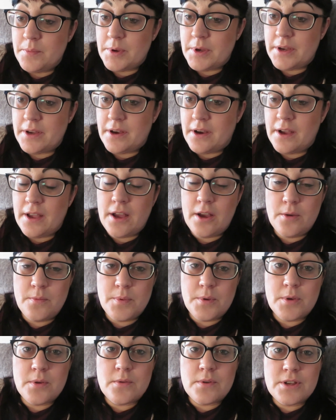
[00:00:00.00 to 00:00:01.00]
But I
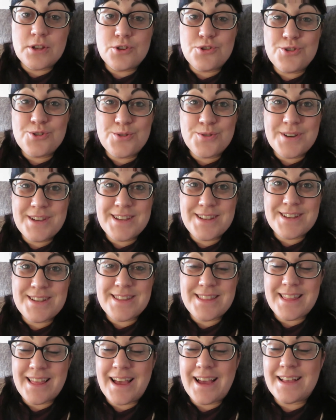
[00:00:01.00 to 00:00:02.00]
hope you enjoyed
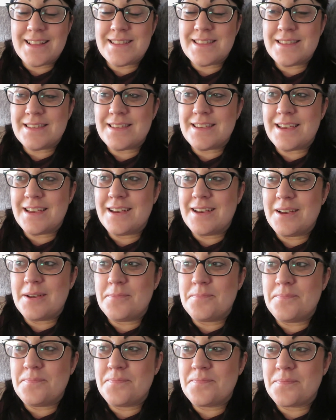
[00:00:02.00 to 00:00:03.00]
that
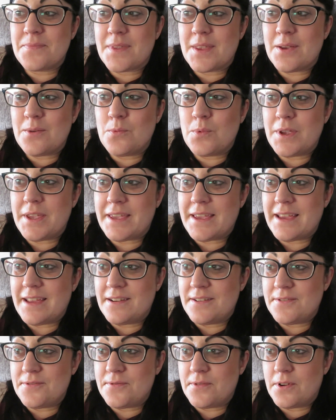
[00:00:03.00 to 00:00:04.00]
um,
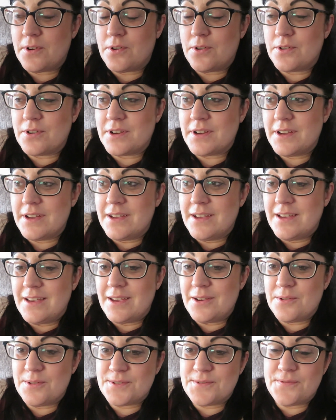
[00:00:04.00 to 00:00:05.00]
weekend vlog.
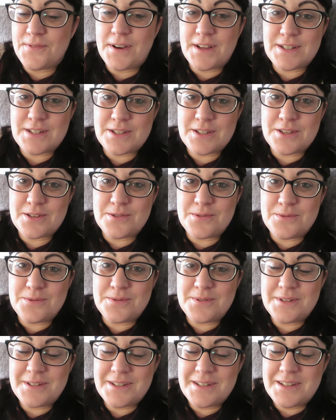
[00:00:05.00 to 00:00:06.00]
It was fun
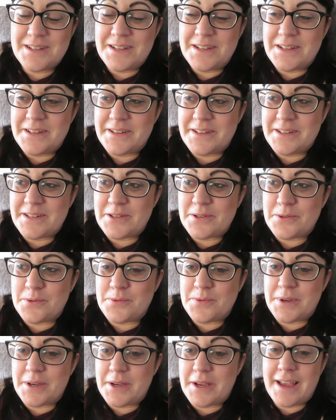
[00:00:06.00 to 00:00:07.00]
to
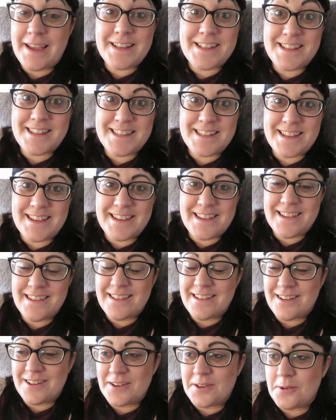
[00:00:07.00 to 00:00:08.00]
to uh, edit it.
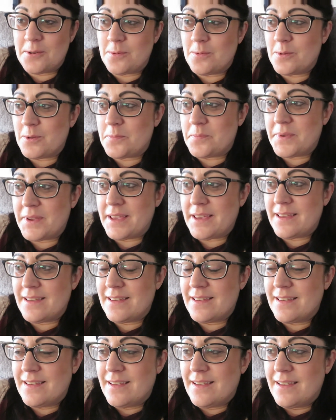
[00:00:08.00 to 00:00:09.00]
I knew it would be.
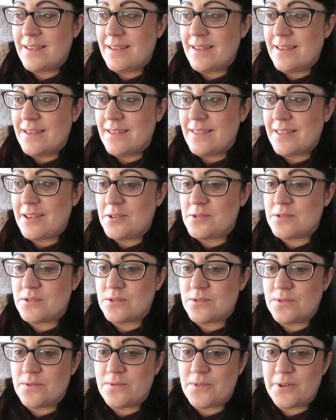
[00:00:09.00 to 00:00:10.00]
Those
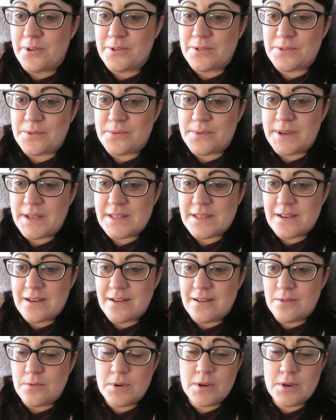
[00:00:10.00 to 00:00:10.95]
sort of vlogs always are.